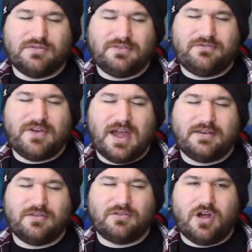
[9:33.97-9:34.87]

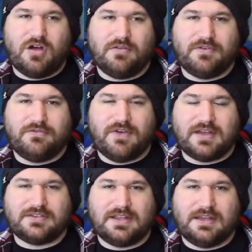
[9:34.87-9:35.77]
final lot of the
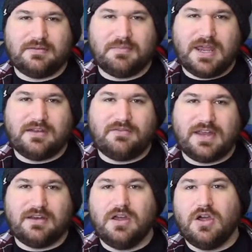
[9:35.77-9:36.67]
Fastlane main
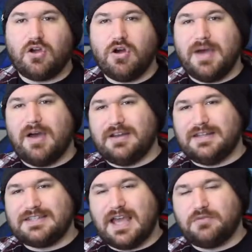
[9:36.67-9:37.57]
event come out and
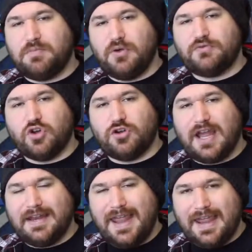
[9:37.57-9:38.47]
attack both John
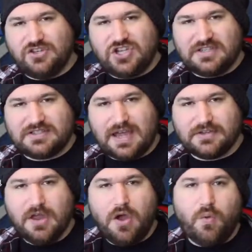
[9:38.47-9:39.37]
and AJ
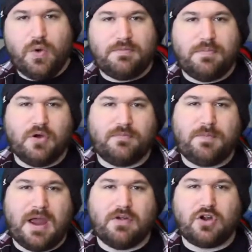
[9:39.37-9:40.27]
Styles, with both
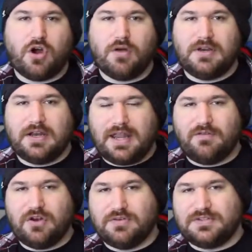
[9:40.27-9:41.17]
Baron Corbin,
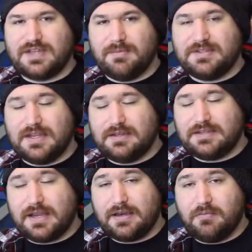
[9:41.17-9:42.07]
Kevin Owens, Sami Zayn
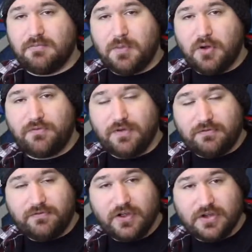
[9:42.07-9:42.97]
attacking them both
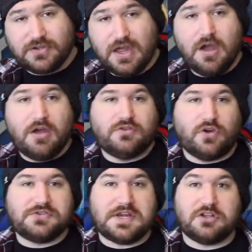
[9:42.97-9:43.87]
at first.
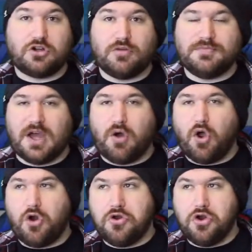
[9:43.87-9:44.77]
Dolph Ziggler comes out,
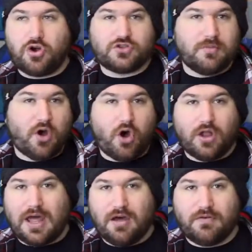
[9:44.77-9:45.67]
knocks them
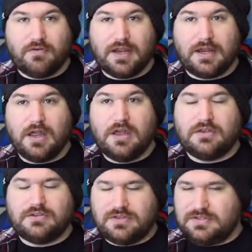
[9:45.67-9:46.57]
all out of the ring
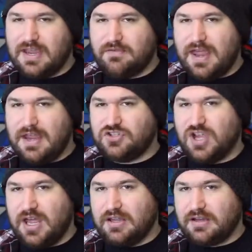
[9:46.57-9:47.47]
to save
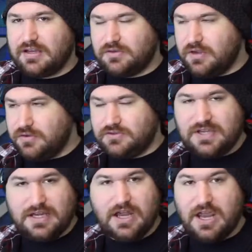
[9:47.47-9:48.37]
AJ and
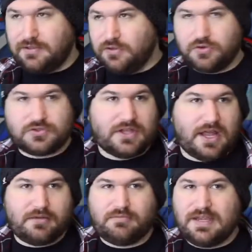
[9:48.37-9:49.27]
Cena. It looks
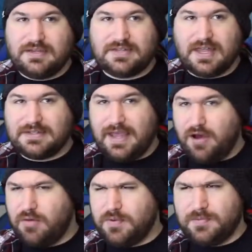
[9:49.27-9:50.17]
like he's there to
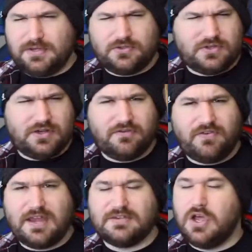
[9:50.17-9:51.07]
help him, he's turned
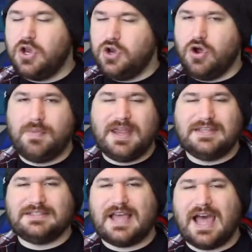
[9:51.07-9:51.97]
face. Nope,
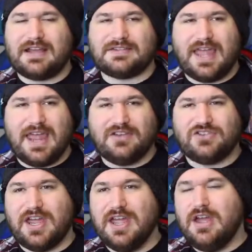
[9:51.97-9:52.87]
he attacks
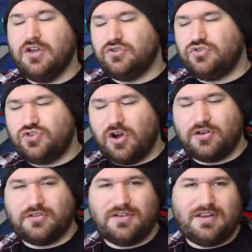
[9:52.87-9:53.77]
AJ.
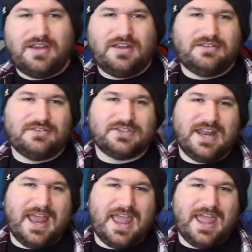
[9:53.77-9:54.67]
John does
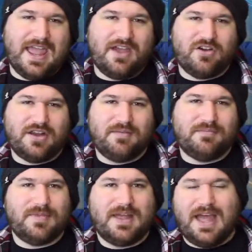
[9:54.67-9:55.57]
an AA on him,
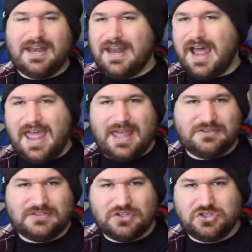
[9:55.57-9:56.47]
and that
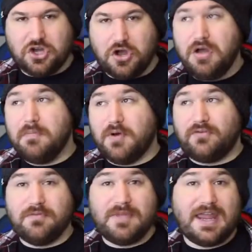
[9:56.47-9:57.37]
ends the show.
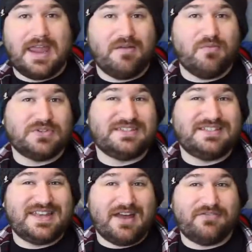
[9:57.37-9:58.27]
But for me, it was
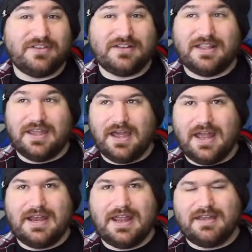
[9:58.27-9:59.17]
definitely
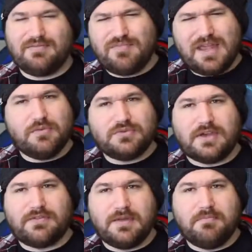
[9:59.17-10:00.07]

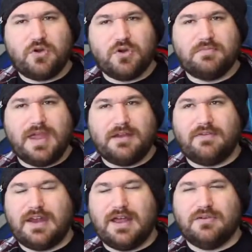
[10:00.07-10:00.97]
a good main
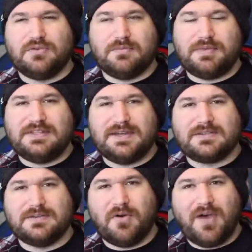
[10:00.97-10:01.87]
event, and it was a
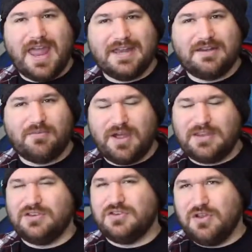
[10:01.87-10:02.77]
predictable ending where
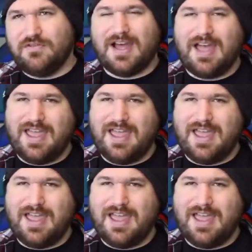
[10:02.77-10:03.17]
you knew that